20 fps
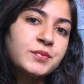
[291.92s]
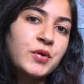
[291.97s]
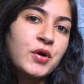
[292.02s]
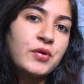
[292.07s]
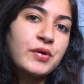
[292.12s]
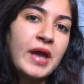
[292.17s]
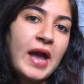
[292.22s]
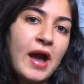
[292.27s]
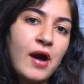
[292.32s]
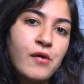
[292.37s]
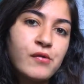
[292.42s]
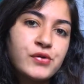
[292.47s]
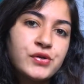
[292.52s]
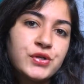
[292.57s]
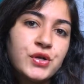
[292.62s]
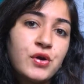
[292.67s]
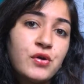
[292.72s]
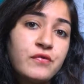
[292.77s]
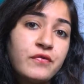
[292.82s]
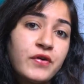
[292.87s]
broke
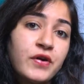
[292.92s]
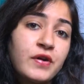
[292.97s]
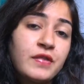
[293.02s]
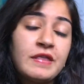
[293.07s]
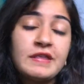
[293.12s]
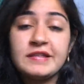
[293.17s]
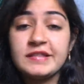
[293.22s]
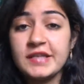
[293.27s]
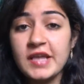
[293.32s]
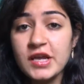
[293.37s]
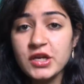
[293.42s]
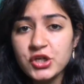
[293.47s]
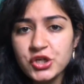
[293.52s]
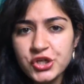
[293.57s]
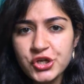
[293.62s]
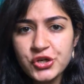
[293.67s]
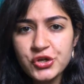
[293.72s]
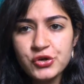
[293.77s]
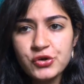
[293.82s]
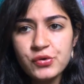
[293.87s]
out over this
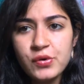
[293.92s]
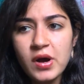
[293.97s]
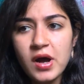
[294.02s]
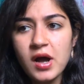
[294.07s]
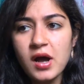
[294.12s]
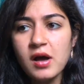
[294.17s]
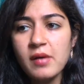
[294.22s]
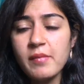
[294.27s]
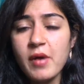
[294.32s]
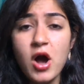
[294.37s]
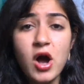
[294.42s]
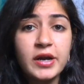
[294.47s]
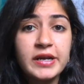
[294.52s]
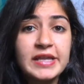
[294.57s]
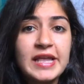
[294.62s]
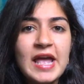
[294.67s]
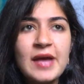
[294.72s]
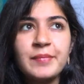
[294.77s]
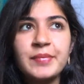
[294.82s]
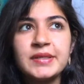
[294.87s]
issue
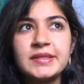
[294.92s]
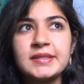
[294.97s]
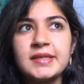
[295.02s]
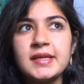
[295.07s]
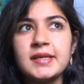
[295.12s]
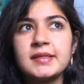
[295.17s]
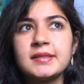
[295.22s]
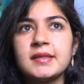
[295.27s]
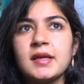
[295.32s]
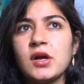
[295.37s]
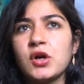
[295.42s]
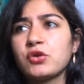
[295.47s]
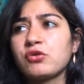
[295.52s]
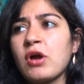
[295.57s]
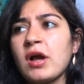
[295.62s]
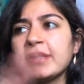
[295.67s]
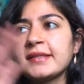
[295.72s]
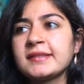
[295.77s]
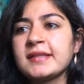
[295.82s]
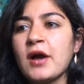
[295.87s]
on campuses
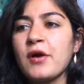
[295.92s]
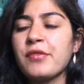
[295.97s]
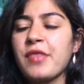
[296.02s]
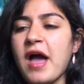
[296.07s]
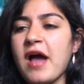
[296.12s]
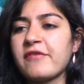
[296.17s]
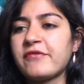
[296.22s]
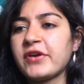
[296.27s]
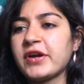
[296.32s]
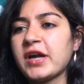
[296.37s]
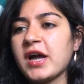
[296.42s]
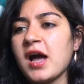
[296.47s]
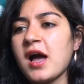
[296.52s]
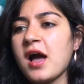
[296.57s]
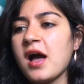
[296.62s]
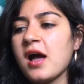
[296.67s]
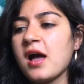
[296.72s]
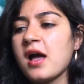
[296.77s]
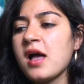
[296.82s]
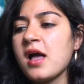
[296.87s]
across South
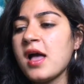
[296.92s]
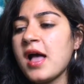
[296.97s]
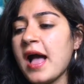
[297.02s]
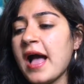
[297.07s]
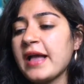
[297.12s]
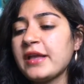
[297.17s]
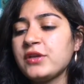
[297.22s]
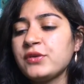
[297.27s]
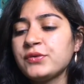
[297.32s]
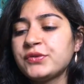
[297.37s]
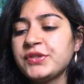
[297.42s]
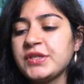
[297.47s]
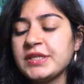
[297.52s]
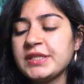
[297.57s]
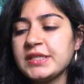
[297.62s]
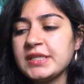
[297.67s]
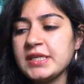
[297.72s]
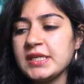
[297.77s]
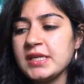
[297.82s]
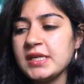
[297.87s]
Africa. At
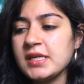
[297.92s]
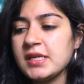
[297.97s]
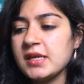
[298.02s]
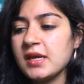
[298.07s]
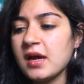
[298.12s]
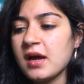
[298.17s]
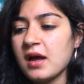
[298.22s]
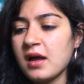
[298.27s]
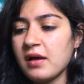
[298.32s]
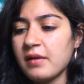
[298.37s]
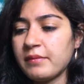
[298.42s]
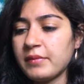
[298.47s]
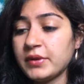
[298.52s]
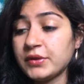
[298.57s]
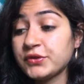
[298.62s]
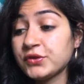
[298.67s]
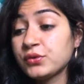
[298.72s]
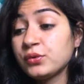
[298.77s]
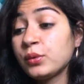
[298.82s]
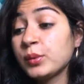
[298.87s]
UCT,
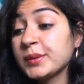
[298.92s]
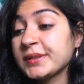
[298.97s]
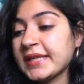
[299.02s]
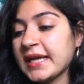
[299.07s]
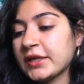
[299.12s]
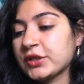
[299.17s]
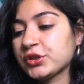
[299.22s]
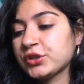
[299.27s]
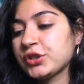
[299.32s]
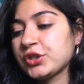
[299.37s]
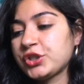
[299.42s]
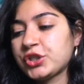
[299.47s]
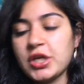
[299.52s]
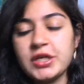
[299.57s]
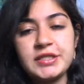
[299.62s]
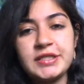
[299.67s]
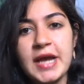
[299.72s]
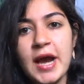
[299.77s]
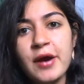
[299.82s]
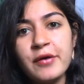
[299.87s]
school was actually
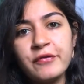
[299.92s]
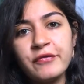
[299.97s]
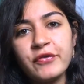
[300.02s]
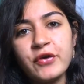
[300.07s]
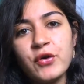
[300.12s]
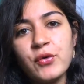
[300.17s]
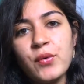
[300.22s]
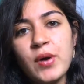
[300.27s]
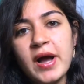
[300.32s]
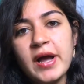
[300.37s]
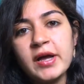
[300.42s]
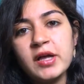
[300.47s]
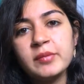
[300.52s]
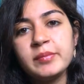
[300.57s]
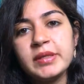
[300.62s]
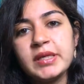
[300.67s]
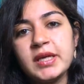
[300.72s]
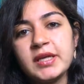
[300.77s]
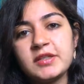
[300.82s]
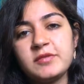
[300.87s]
shut down for a while
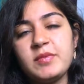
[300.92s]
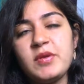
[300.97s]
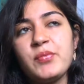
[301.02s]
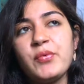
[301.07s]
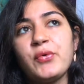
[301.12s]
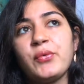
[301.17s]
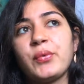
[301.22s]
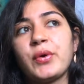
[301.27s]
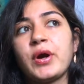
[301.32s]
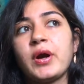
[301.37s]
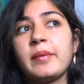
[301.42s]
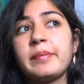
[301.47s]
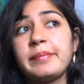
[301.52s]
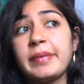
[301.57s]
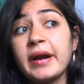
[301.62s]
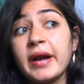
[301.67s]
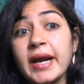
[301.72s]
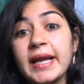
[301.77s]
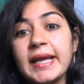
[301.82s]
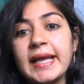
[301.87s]
because people were
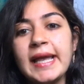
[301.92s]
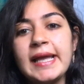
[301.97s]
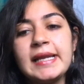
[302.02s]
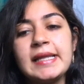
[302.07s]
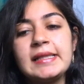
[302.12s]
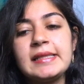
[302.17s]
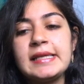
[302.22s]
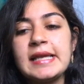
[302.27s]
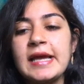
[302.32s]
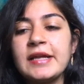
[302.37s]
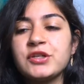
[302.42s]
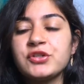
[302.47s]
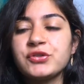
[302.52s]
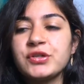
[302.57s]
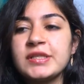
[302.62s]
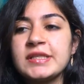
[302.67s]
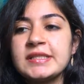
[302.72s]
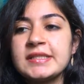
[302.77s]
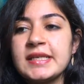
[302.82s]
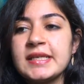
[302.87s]
barricading the
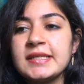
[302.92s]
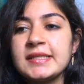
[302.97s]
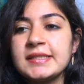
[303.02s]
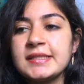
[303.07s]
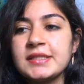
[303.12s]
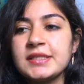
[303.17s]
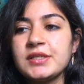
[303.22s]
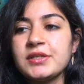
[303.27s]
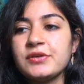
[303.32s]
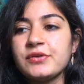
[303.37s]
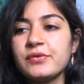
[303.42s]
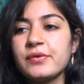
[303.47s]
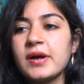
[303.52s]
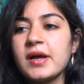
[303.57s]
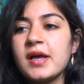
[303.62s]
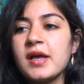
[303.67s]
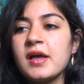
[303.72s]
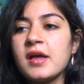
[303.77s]
entrances to